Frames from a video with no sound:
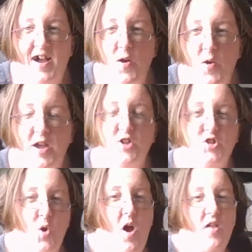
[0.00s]
Okay, I'll
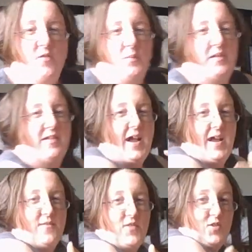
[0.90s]
show all of them. Let's see. I
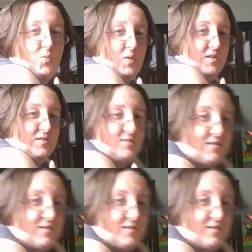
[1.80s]
have this one.